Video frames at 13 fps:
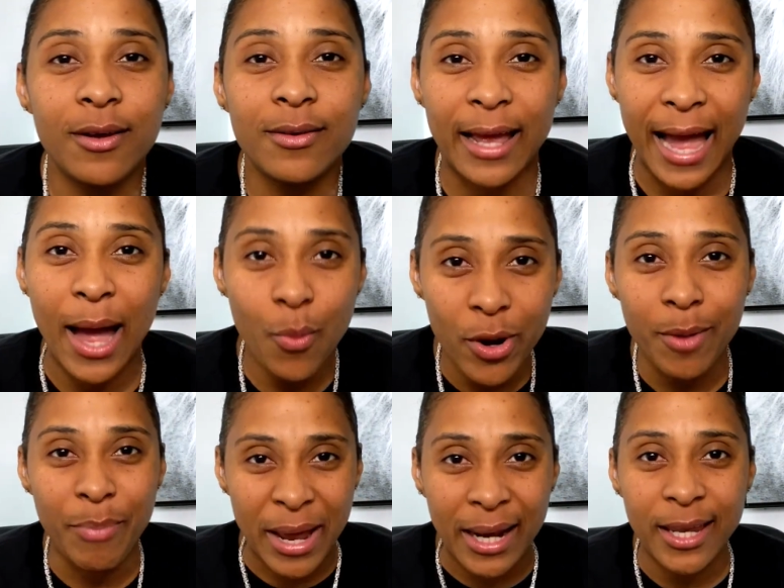Like I want
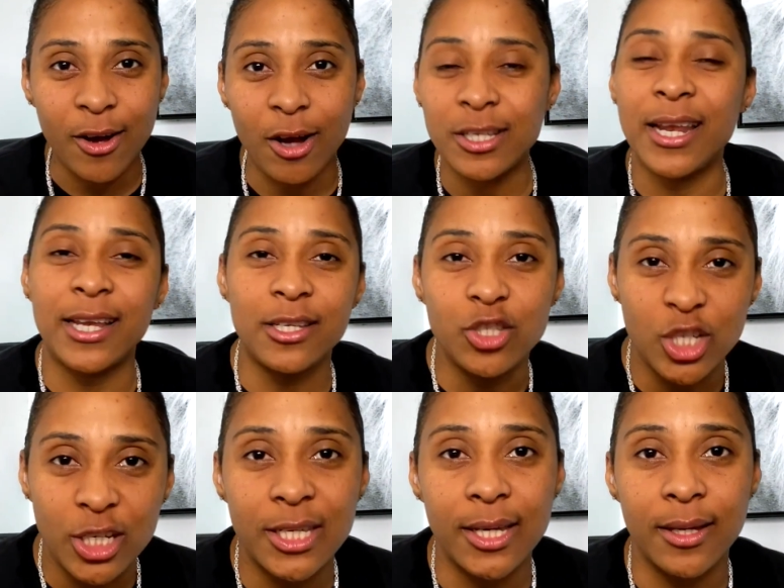a Bentley Continental
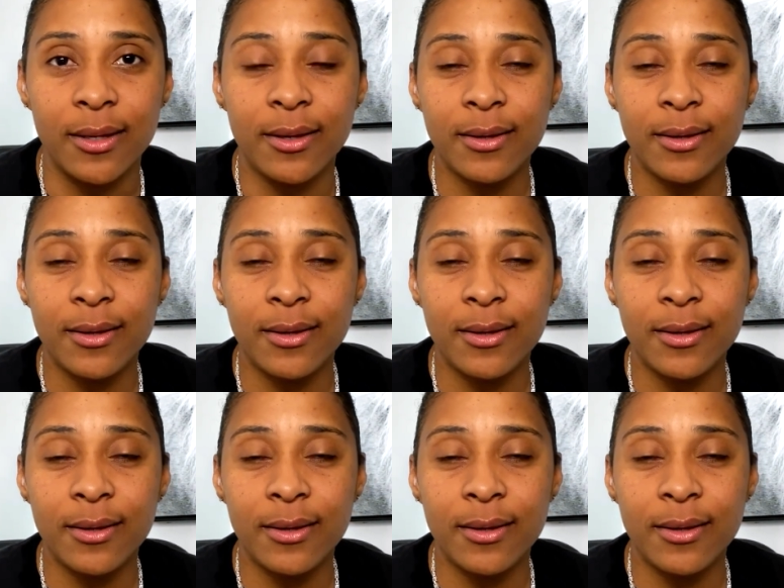GT.